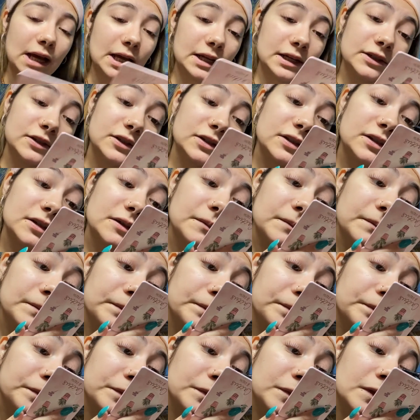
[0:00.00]
honest.
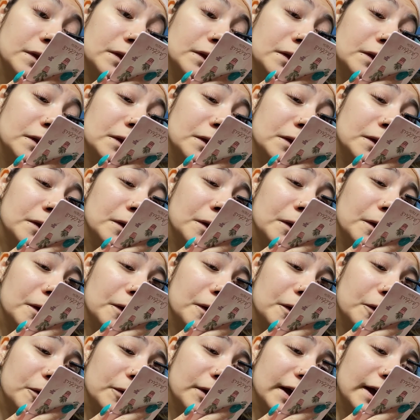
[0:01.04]

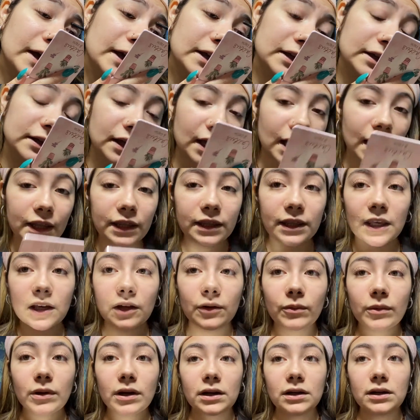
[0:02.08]
Okay, I think
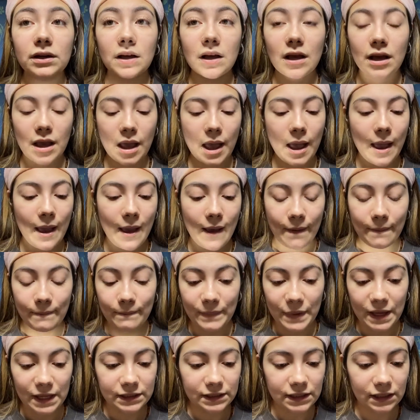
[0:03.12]
we're
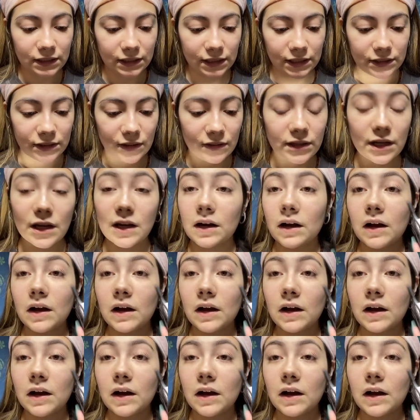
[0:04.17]
basically done here.